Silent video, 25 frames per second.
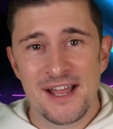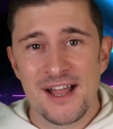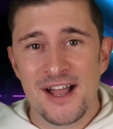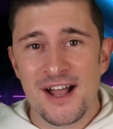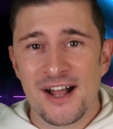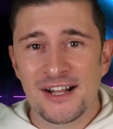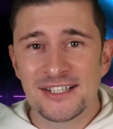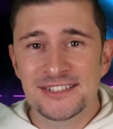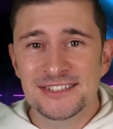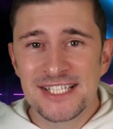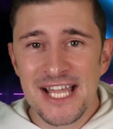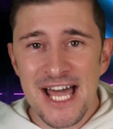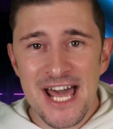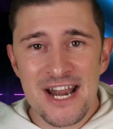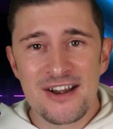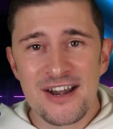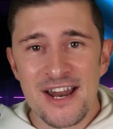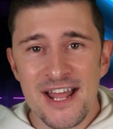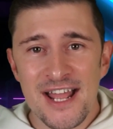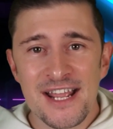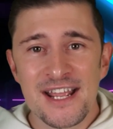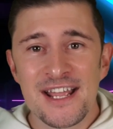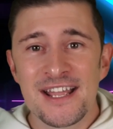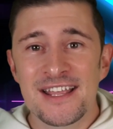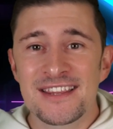On
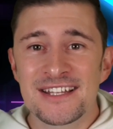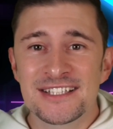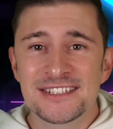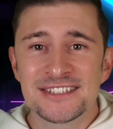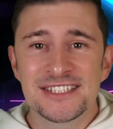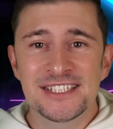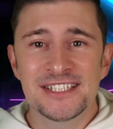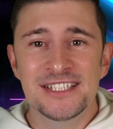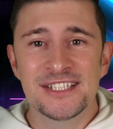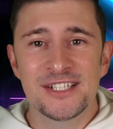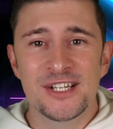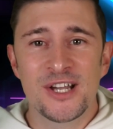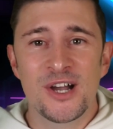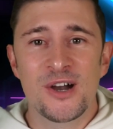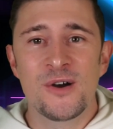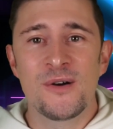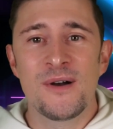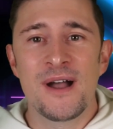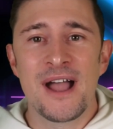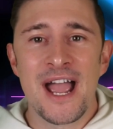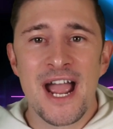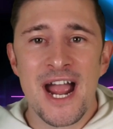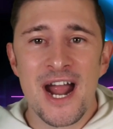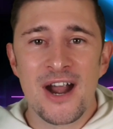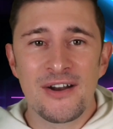Saturday, the CEO,
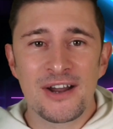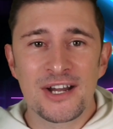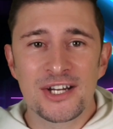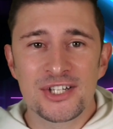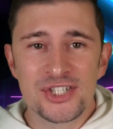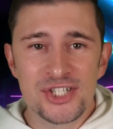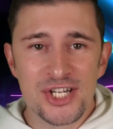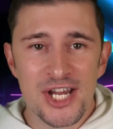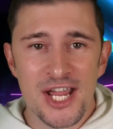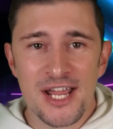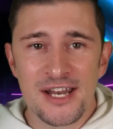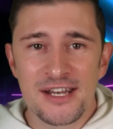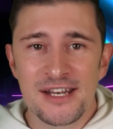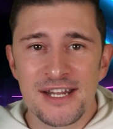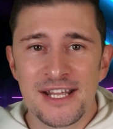Eric Chen,